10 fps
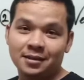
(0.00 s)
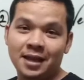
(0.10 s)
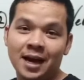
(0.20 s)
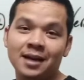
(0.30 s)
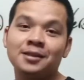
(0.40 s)

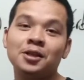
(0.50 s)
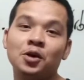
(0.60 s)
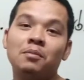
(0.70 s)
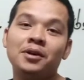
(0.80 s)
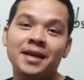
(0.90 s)
tell us to
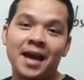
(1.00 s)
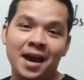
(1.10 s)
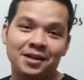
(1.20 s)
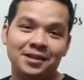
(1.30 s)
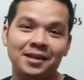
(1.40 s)
know about the
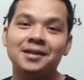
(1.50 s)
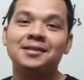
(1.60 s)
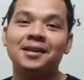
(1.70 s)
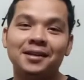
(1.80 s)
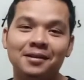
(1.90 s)
action in the
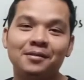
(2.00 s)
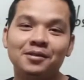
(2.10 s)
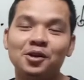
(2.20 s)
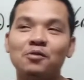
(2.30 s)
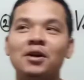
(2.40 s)
sentence.
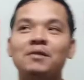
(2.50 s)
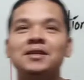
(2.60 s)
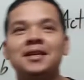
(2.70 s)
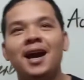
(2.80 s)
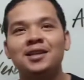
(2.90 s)
When we
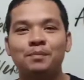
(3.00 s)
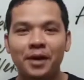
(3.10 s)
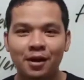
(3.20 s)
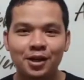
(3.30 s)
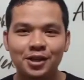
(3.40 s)
say I
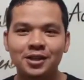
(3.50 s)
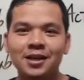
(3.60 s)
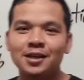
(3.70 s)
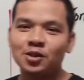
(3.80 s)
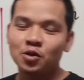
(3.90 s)
speak English,
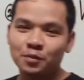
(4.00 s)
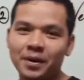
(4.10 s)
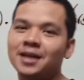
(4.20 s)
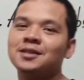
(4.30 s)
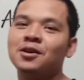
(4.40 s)
so
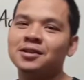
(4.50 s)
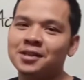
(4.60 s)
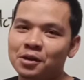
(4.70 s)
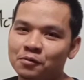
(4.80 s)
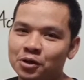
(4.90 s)
speak is not
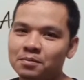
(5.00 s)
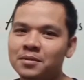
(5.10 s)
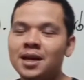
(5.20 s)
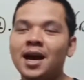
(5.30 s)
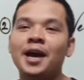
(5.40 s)
state
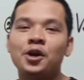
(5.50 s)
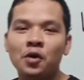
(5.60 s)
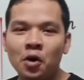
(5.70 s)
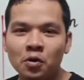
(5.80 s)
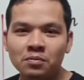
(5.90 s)
verb. I go
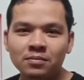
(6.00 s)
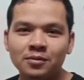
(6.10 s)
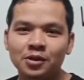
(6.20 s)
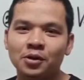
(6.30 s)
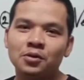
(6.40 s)
home,
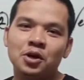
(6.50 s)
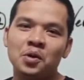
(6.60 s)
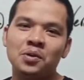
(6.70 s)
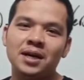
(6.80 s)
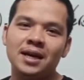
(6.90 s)

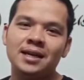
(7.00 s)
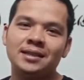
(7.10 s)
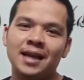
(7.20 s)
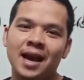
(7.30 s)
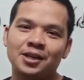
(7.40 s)
go
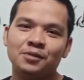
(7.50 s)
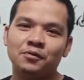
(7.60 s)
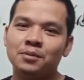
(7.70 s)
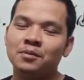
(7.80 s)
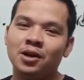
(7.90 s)
is action
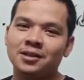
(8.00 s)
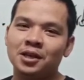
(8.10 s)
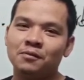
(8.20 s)
verb, not state